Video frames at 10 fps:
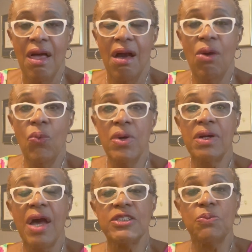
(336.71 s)
Her work
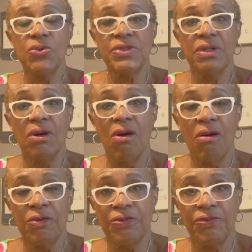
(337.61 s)
has put her
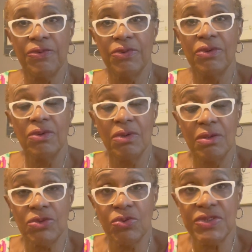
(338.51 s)
off
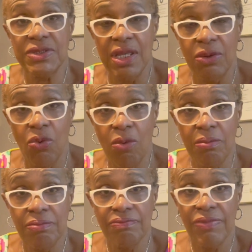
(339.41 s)
to stay
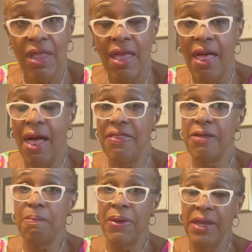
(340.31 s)
home, and
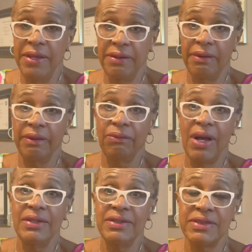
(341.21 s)
they're paying her
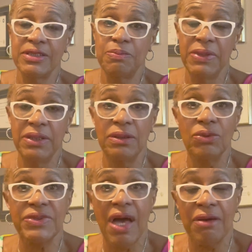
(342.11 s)
while this is being
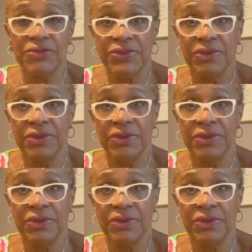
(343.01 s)
looked after.